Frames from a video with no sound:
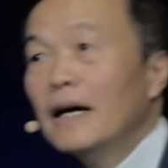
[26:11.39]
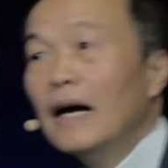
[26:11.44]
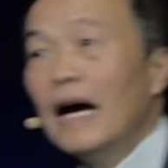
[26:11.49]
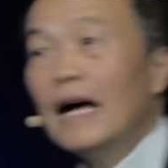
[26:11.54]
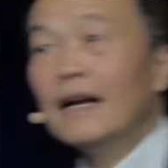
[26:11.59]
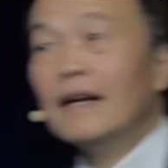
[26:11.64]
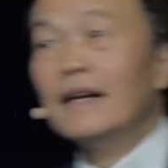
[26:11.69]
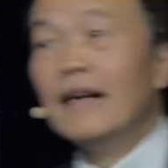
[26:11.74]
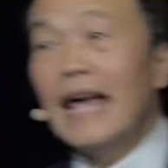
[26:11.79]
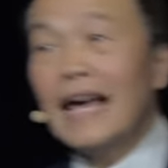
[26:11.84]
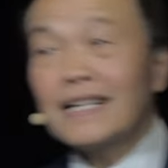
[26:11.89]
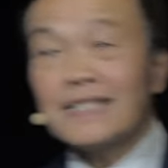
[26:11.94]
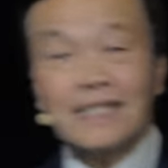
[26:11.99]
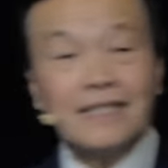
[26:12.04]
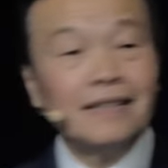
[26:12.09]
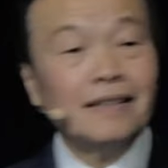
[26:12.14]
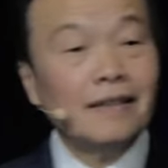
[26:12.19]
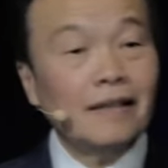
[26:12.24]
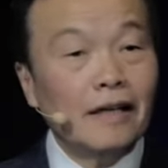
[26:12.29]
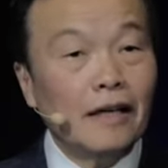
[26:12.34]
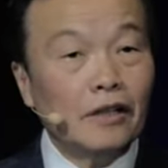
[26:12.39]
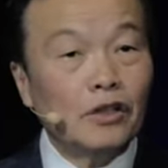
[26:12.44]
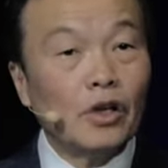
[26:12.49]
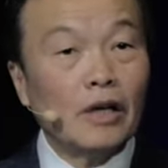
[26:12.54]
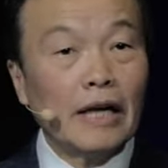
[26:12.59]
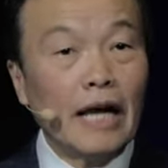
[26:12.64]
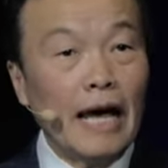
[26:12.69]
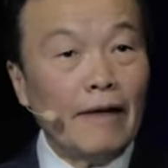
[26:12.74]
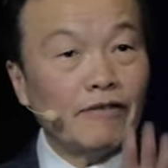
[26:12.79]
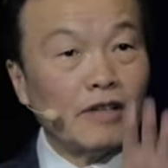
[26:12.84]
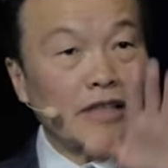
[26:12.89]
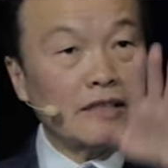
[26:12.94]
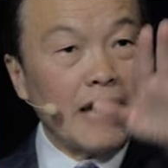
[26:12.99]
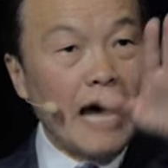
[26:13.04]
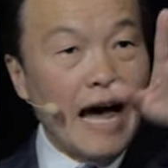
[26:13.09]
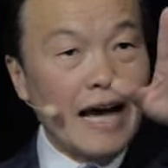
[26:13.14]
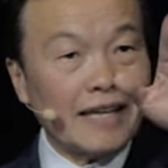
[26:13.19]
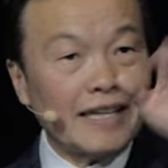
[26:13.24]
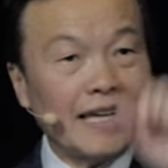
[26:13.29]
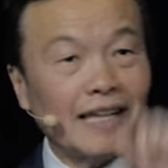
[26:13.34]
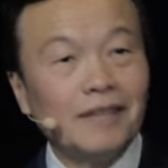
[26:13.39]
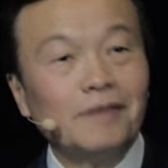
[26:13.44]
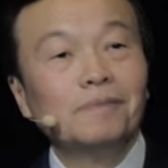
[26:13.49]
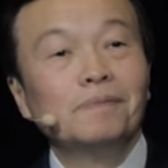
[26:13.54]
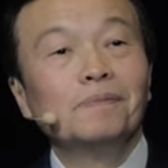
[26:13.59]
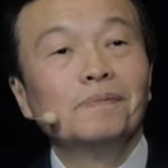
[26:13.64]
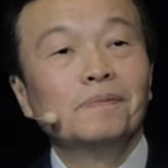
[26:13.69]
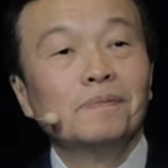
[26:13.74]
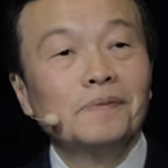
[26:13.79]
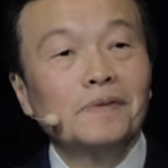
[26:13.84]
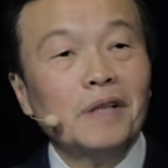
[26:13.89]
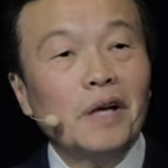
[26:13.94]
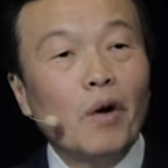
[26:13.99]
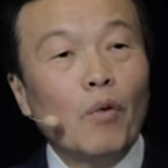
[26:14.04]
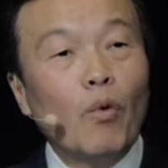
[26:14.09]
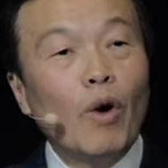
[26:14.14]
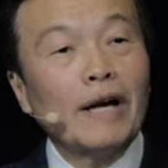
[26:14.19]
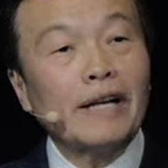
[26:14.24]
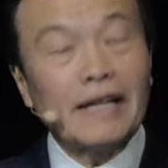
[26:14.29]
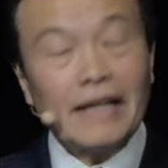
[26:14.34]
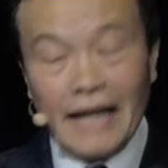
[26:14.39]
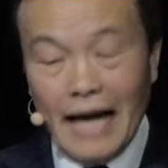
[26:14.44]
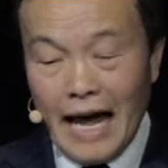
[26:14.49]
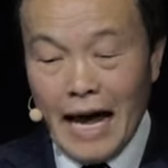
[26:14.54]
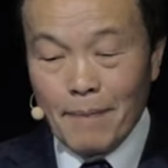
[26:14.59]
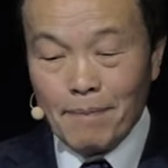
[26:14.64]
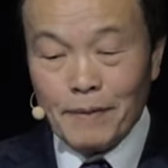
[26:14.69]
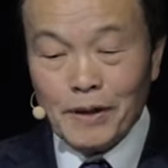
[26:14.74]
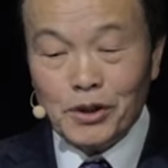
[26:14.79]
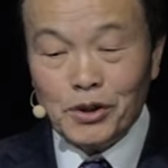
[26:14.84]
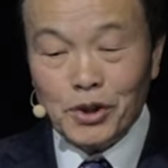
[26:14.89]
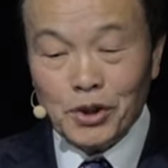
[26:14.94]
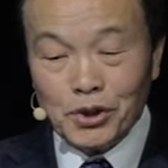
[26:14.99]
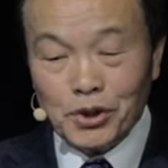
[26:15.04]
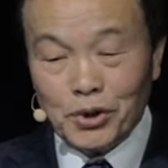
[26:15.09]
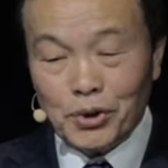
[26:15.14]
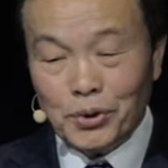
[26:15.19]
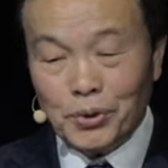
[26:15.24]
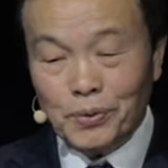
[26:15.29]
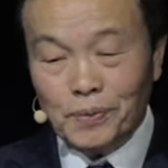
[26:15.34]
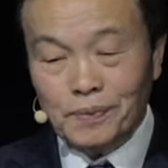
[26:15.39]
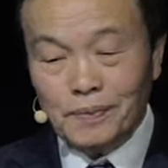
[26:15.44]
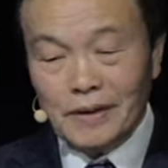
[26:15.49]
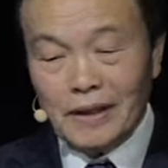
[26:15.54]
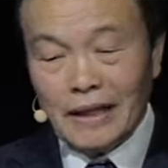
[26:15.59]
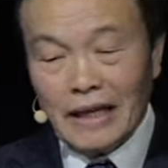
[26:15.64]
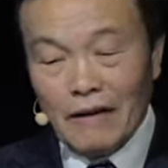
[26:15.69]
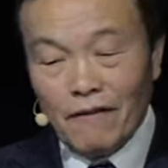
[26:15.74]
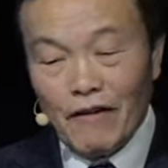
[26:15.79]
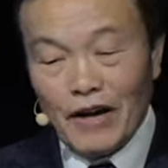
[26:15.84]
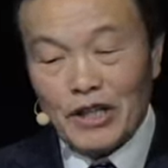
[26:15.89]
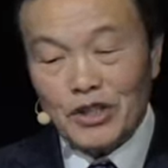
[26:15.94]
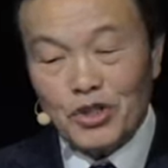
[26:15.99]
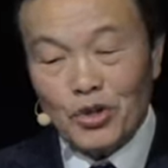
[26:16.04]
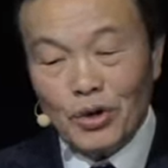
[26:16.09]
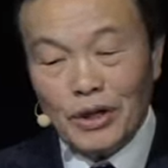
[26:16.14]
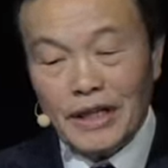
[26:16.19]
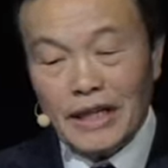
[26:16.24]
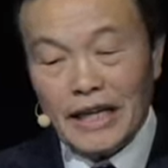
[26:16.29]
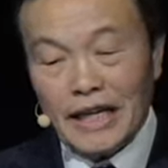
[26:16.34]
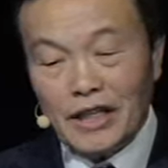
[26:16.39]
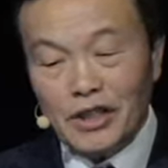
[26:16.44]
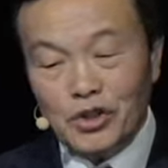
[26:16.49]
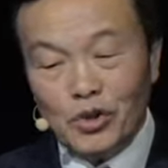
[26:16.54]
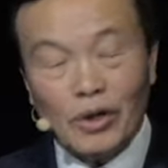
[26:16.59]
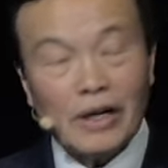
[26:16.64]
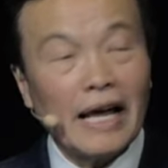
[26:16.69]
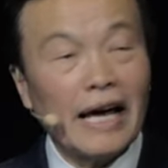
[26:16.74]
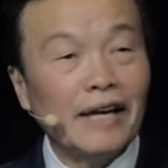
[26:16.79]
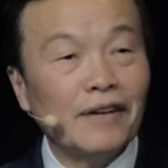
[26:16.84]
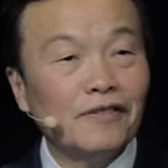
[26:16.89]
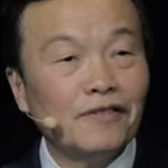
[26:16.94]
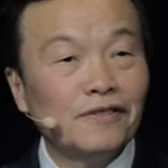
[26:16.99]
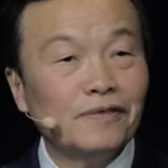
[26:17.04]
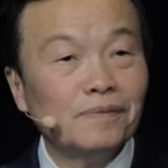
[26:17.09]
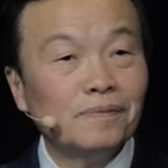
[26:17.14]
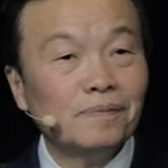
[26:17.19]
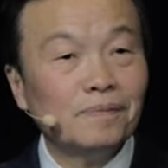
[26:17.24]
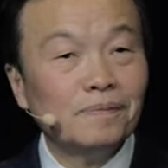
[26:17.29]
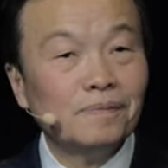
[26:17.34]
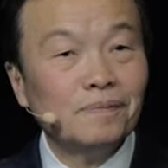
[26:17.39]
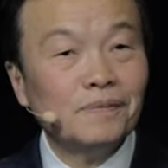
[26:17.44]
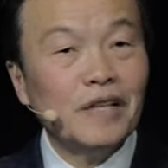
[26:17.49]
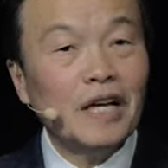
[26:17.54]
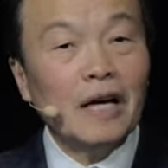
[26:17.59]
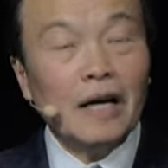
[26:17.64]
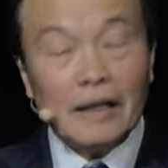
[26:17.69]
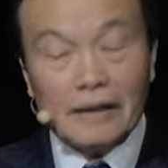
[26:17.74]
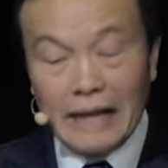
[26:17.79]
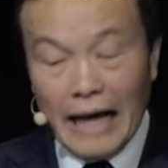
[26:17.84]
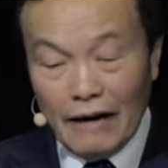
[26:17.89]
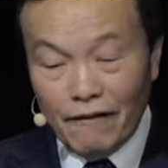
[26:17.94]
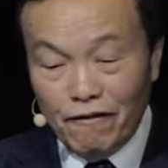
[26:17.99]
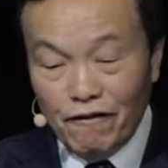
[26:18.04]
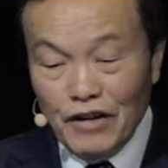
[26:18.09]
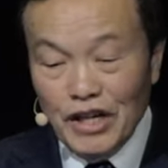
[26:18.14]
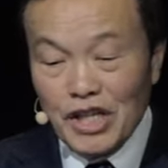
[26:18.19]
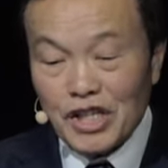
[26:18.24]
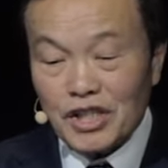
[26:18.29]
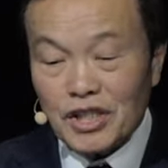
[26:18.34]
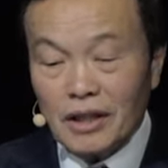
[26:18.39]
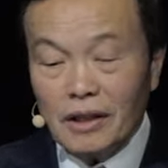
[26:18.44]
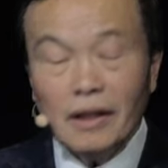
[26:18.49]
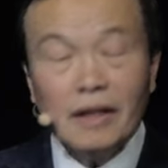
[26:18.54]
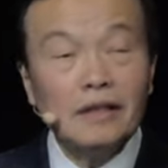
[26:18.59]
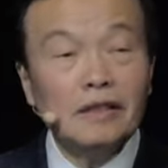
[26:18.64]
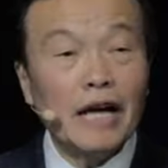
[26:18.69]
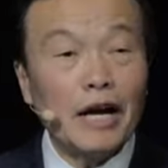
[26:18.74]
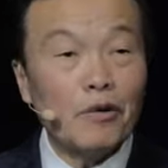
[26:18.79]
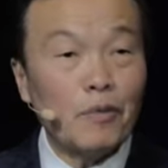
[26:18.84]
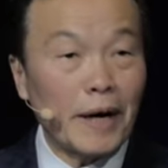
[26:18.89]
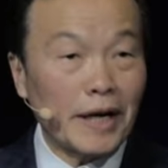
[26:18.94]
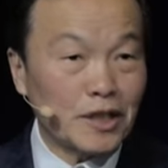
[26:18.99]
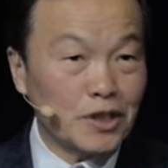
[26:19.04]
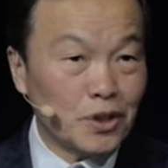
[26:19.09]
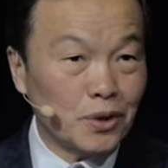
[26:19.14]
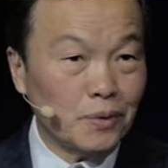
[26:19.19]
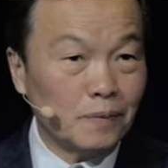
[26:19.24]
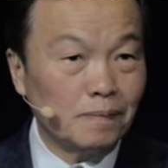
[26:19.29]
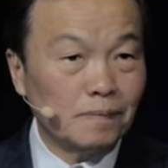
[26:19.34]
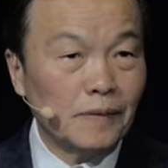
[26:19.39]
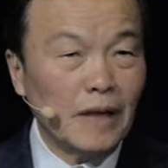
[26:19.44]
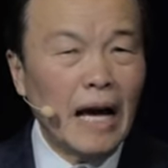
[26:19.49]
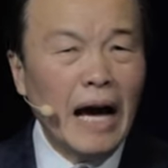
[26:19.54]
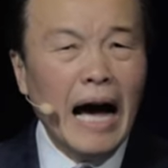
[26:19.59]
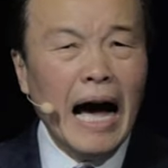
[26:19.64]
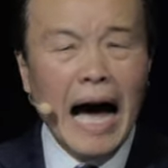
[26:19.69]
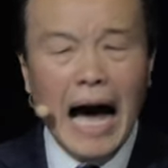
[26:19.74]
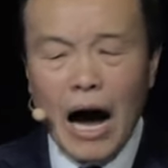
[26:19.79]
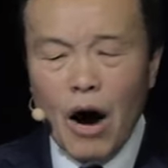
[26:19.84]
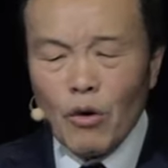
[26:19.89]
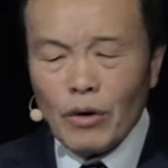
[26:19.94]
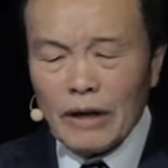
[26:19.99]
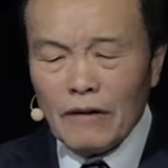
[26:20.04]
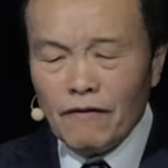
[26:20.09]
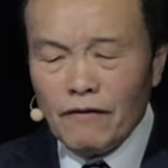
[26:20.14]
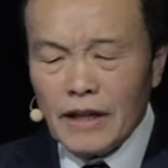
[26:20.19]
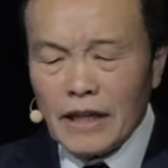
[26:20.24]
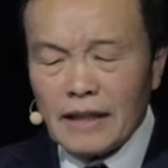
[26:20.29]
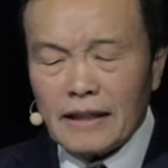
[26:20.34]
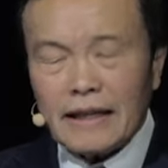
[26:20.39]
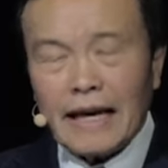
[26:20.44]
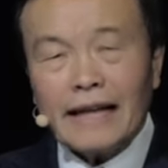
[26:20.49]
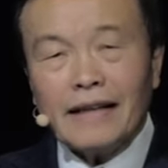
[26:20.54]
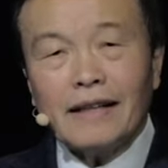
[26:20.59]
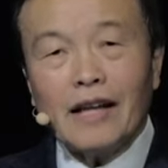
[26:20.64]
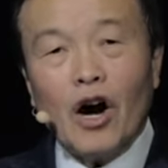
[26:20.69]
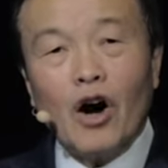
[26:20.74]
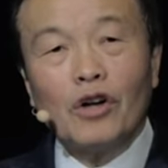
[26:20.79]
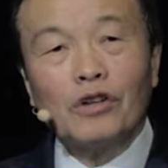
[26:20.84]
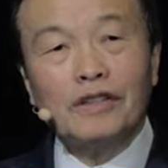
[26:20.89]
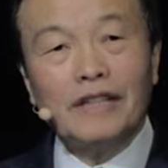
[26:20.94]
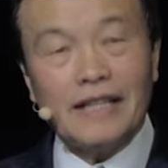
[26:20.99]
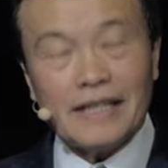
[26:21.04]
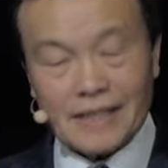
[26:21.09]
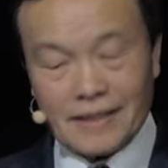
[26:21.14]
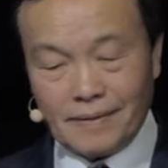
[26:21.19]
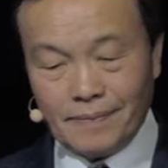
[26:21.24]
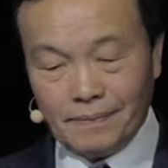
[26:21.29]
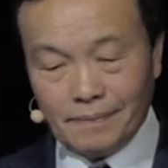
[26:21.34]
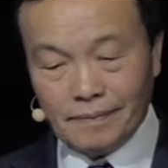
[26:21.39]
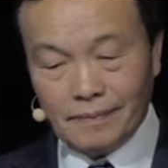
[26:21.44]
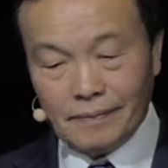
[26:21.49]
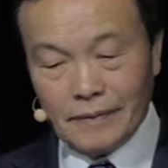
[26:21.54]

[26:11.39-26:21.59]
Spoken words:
And next, you're going to have the target. What's going to happen to you eventually in your life? That vision directs you. How can we get all this?